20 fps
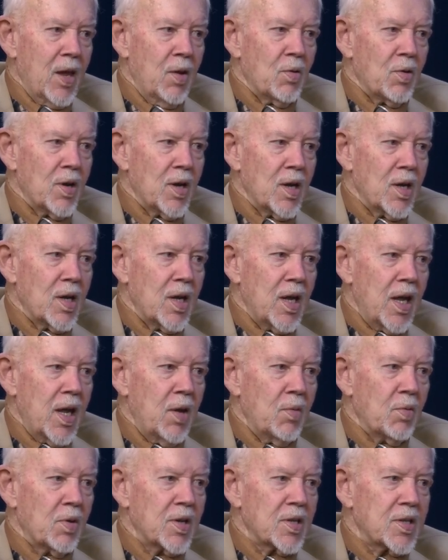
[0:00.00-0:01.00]
He was,
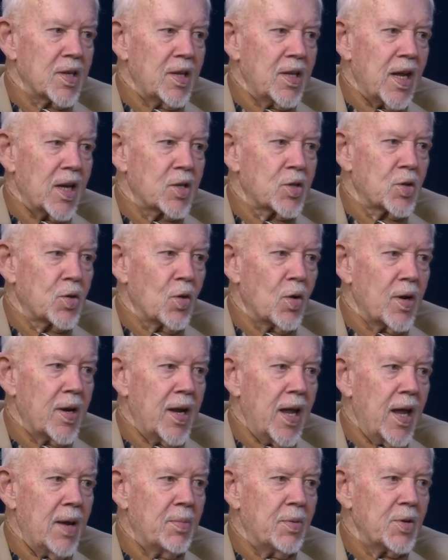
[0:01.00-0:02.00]
he was a next-door
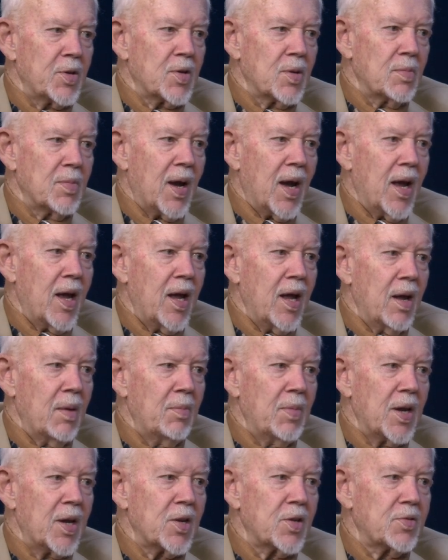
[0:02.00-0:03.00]
neighbor to my
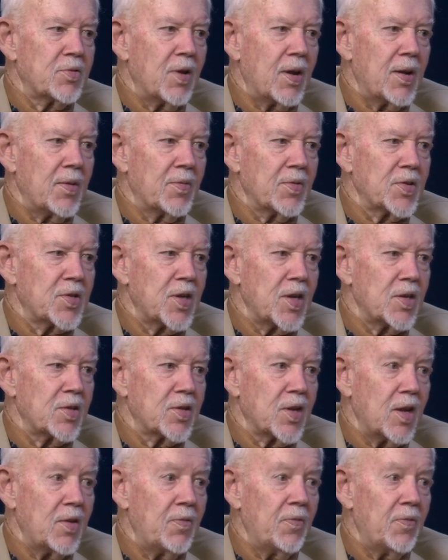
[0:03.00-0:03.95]
administrative assistant.